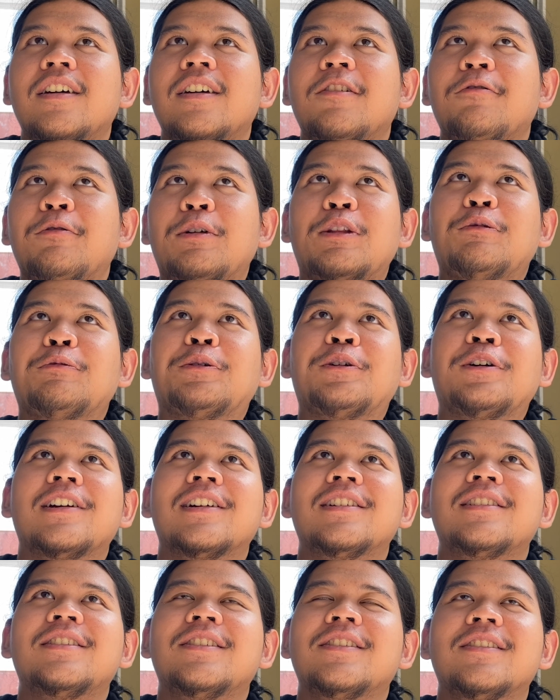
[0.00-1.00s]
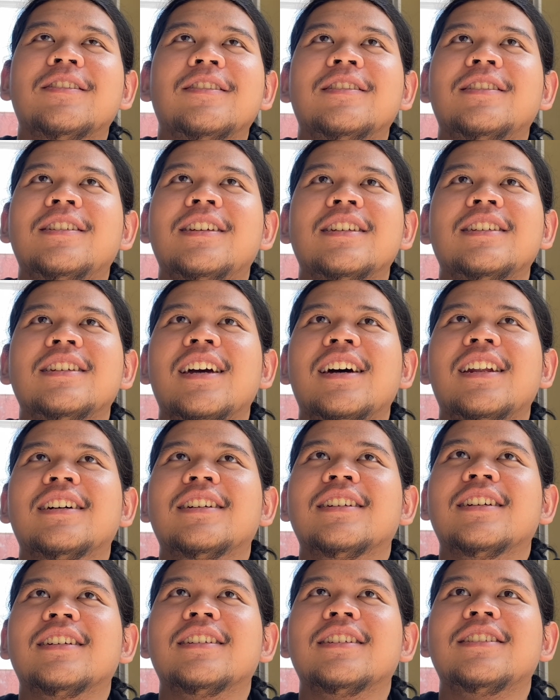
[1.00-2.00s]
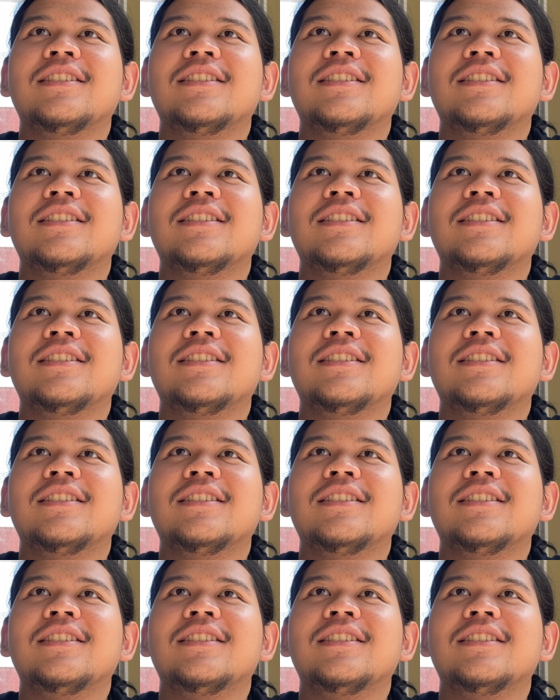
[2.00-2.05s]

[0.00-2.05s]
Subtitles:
with words, you're just gonna